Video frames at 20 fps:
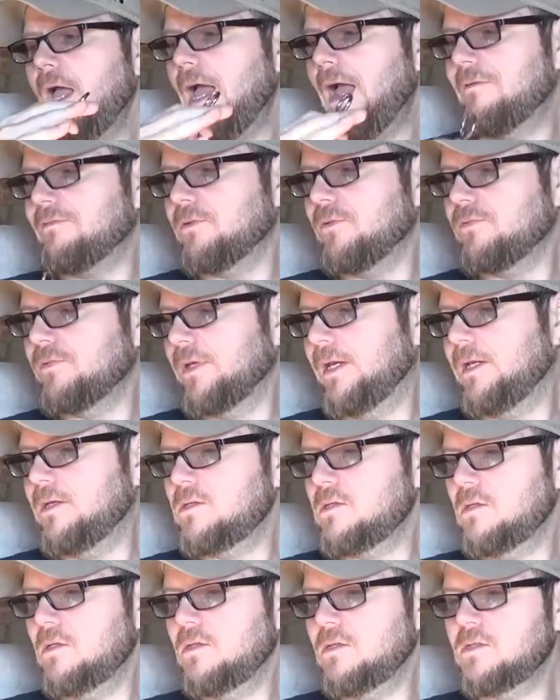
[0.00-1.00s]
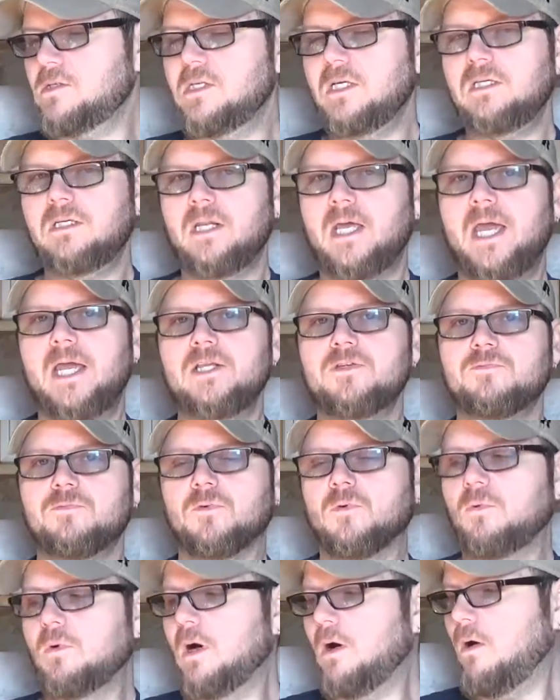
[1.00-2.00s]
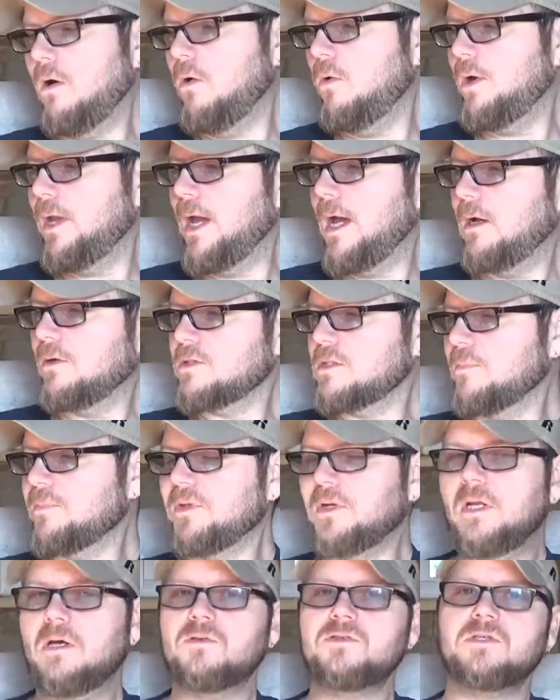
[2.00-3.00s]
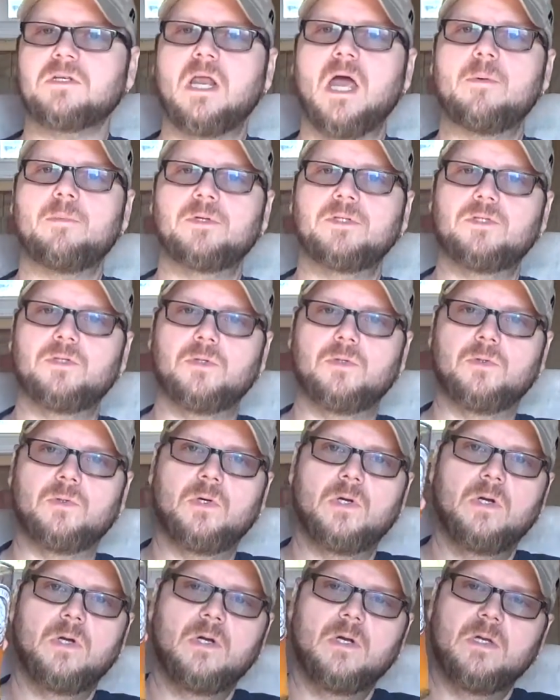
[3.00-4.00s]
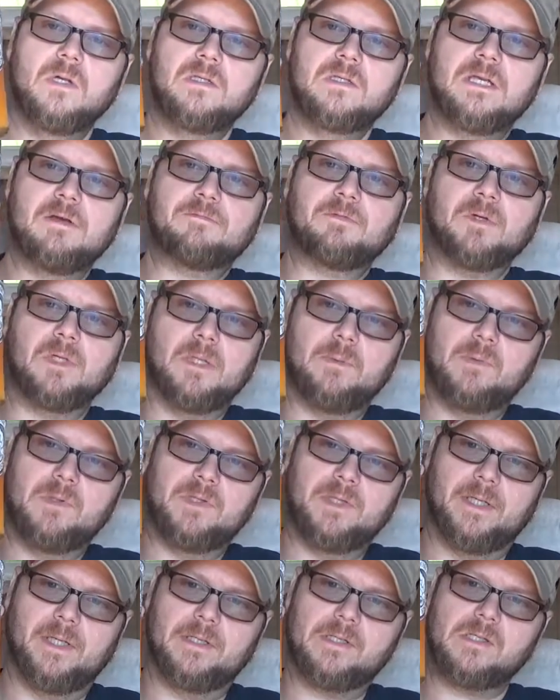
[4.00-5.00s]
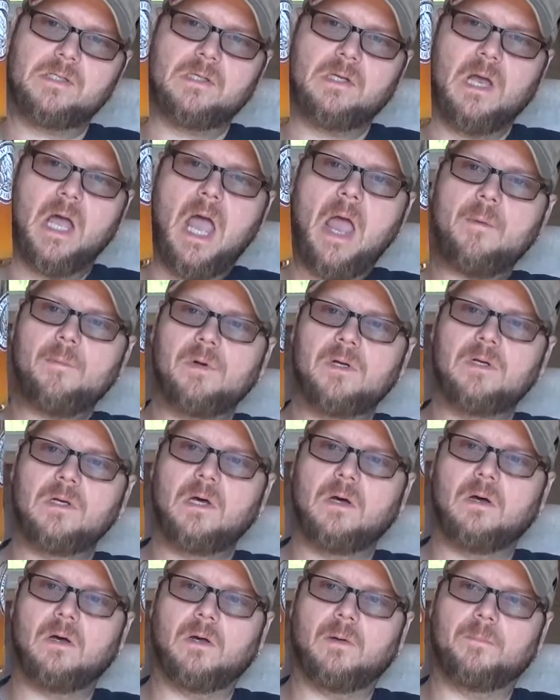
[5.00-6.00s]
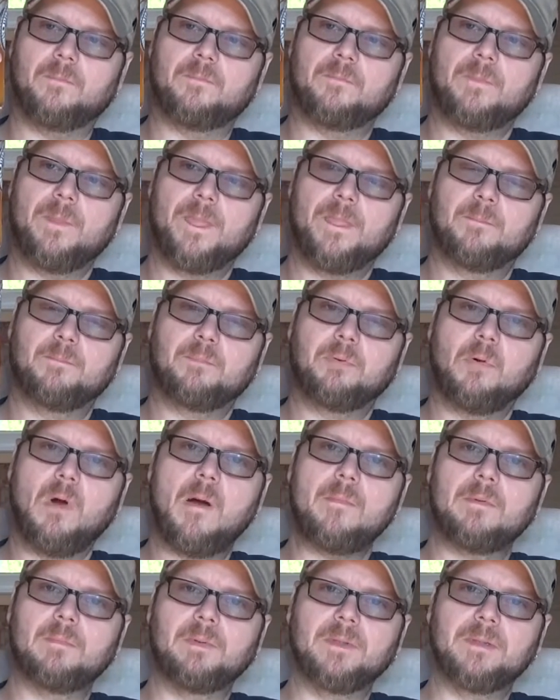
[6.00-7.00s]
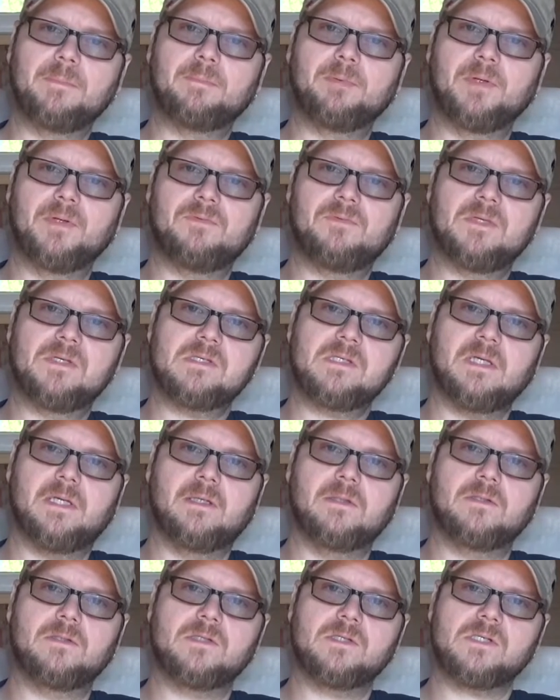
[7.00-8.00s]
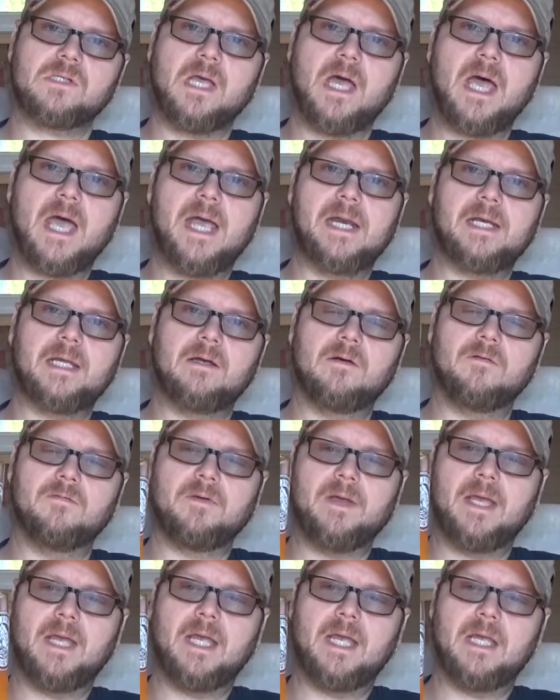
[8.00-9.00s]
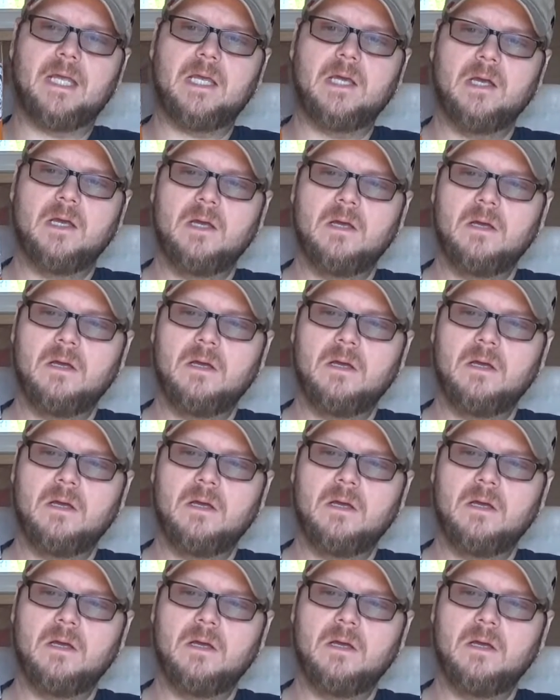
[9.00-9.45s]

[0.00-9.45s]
after things sit and age for a while. Oh yeah, something else that I would do differently with this. I would probably put this inside of a